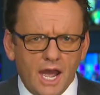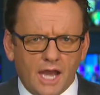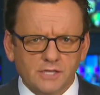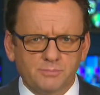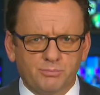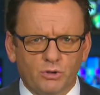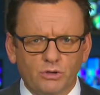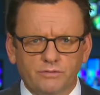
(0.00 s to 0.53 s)

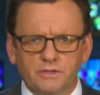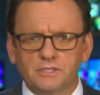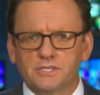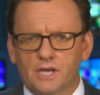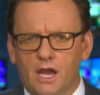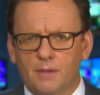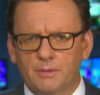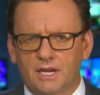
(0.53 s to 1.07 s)
has proven
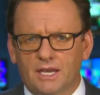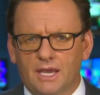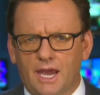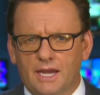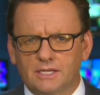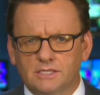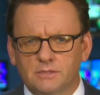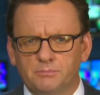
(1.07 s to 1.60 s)
time and
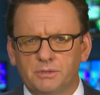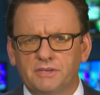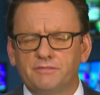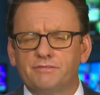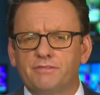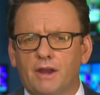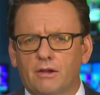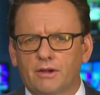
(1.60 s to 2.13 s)
again to be
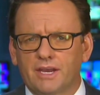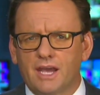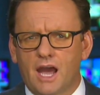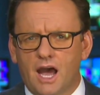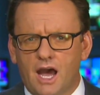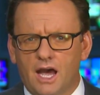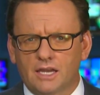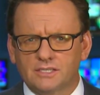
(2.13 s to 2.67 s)
very
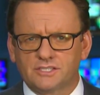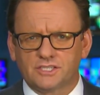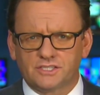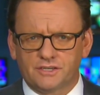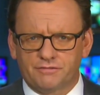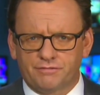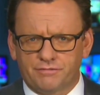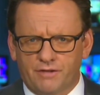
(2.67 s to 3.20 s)
hard to
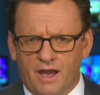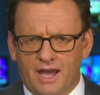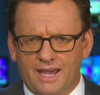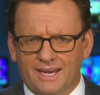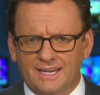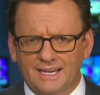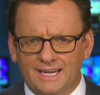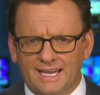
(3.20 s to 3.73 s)

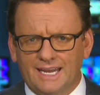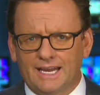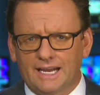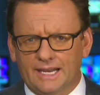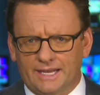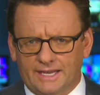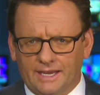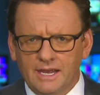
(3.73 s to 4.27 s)
define
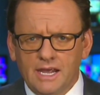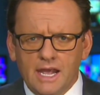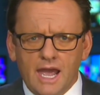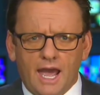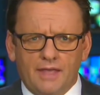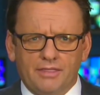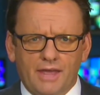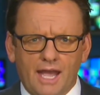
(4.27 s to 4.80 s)
legally.
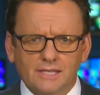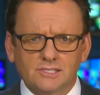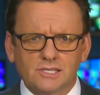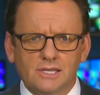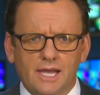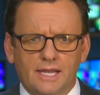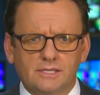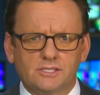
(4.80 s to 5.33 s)
And that's
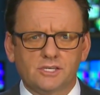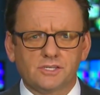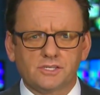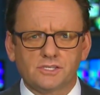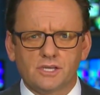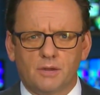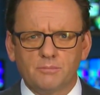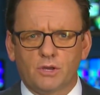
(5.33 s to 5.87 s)
led to
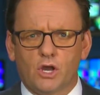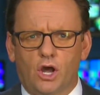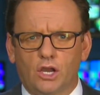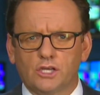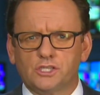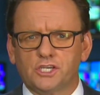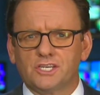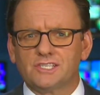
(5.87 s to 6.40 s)
some
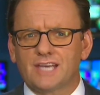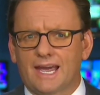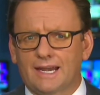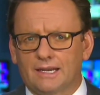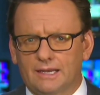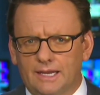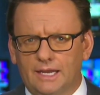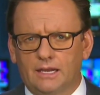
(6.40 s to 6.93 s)
colleges
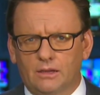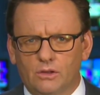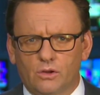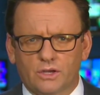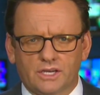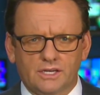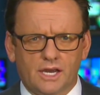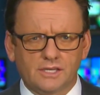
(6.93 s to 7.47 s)
and legal
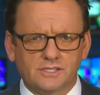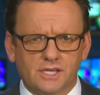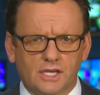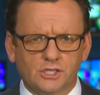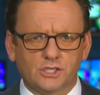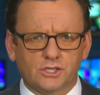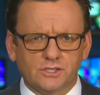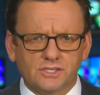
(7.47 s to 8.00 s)

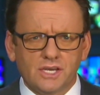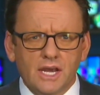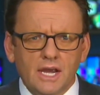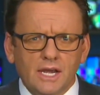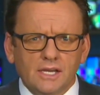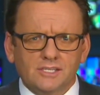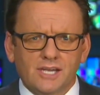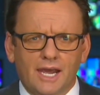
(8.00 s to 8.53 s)
organizations
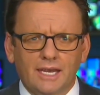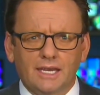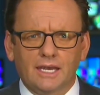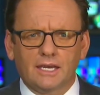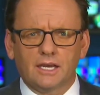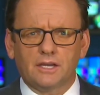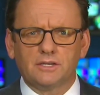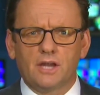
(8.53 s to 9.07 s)

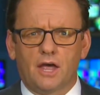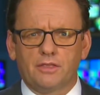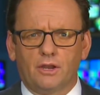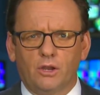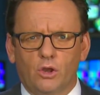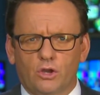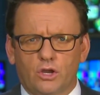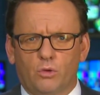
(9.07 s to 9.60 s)
taking another
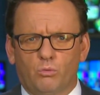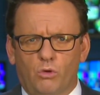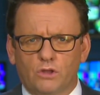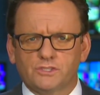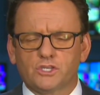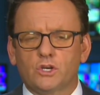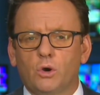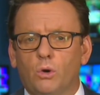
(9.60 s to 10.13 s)
look at
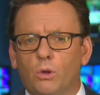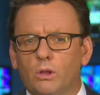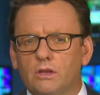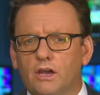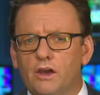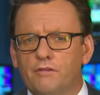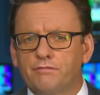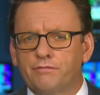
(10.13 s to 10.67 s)
what's
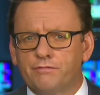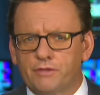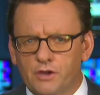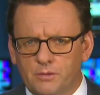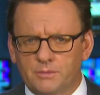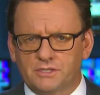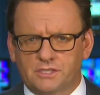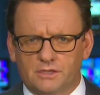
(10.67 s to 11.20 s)
called
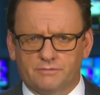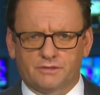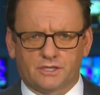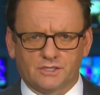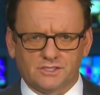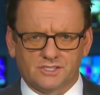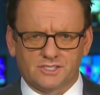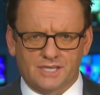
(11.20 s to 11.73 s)
affirmative
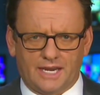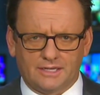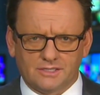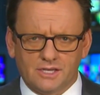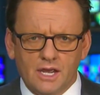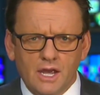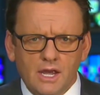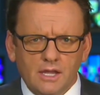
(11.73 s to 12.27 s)

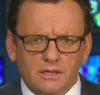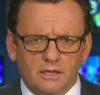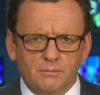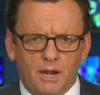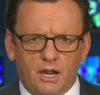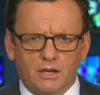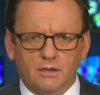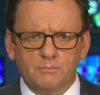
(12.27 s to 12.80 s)
consent. The
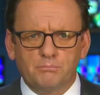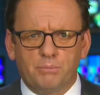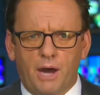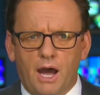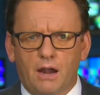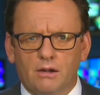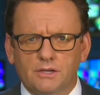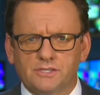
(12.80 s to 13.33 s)
American
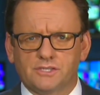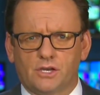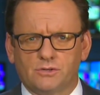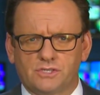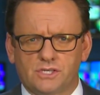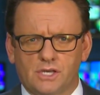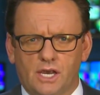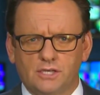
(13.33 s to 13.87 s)
Bar
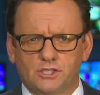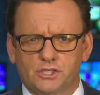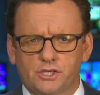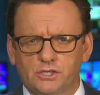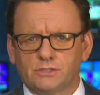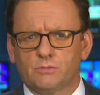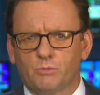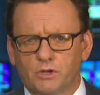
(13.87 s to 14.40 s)

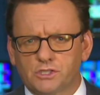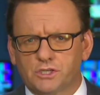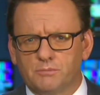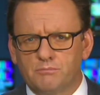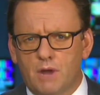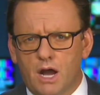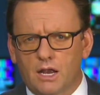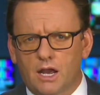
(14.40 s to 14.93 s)
Association, which
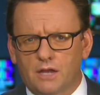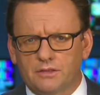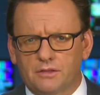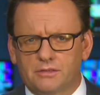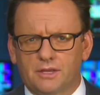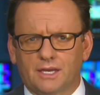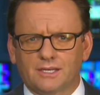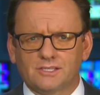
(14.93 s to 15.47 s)
among other
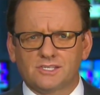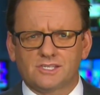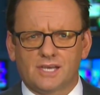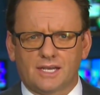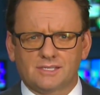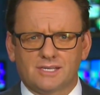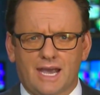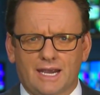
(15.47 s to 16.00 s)
things
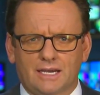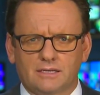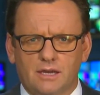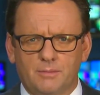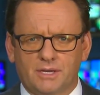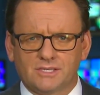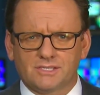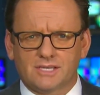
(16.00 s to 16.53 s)
sets
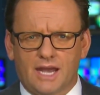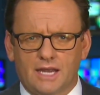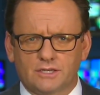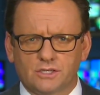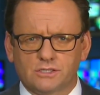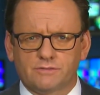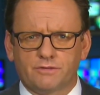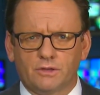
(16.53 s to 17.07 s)
academic
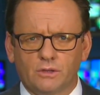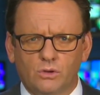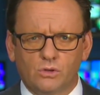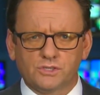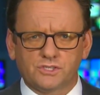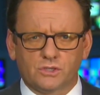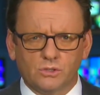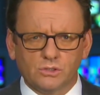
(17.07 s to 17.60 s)
standards for
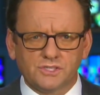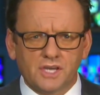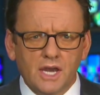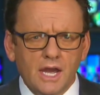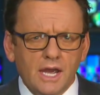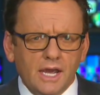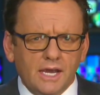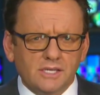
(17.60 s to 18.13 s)
law schools,
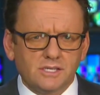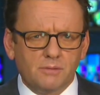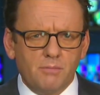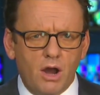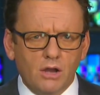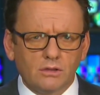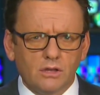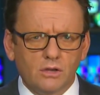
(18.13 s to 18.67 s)
is
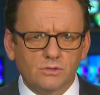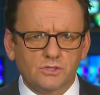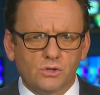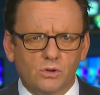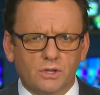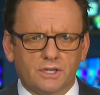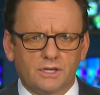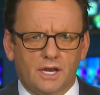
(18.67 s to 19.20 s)
among those
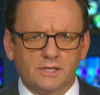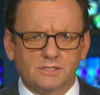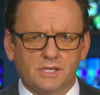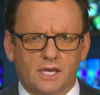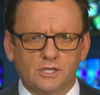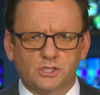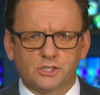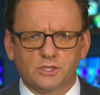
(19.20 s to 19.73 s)

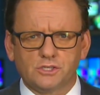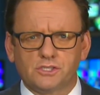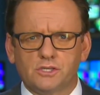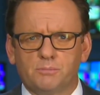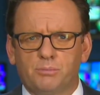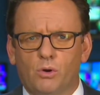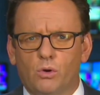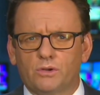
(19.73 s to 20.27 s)
organizations
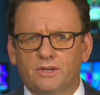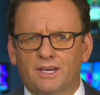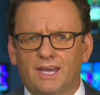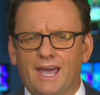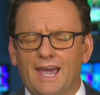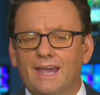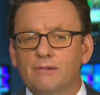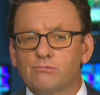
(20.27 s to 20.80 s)
supporting
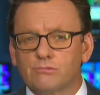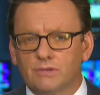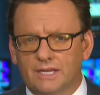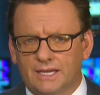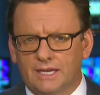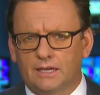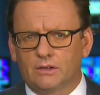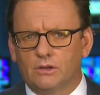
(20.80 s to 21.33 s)
a
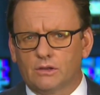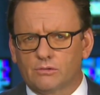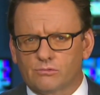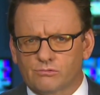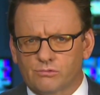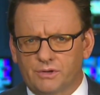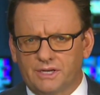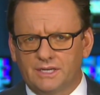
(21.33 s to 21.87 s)
legal
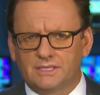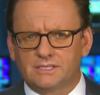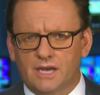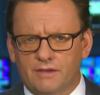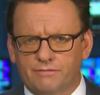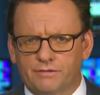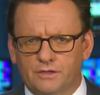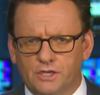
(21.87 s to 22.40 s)

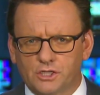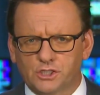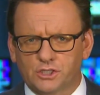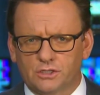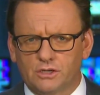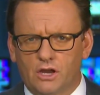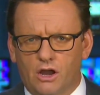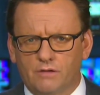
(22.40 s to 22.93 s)

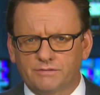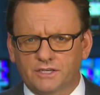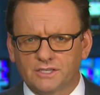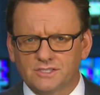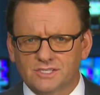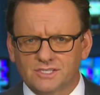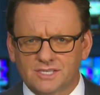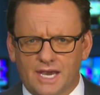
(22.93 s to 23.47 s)
redefinition of
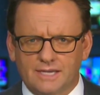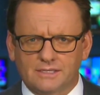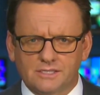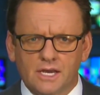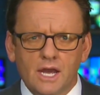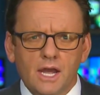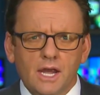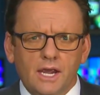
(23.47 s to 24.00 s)
consent.
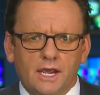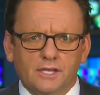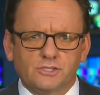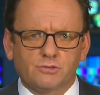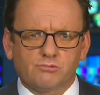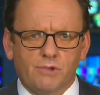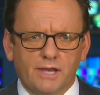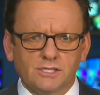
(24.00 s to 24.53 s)

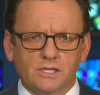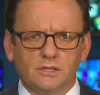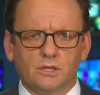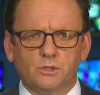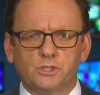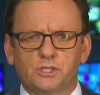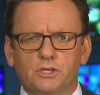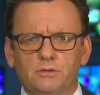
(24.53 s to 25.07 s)
Its resolution
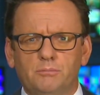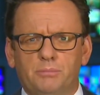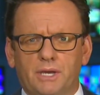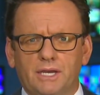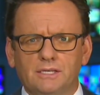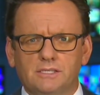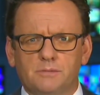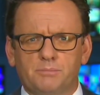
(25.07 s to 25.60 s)

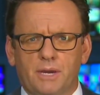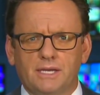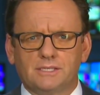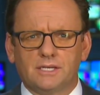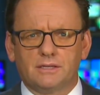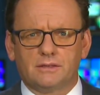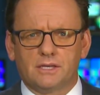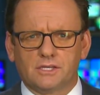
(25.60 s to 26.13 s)
being
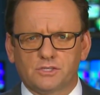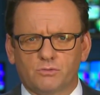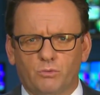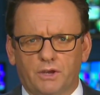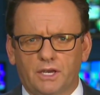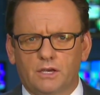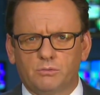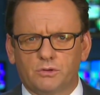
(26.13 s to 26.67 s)
debated this
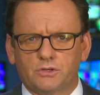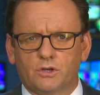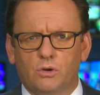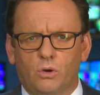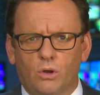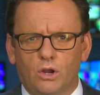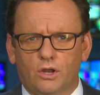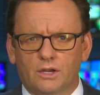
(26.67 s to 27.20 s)
week would
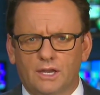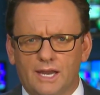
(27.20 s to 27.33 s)
call on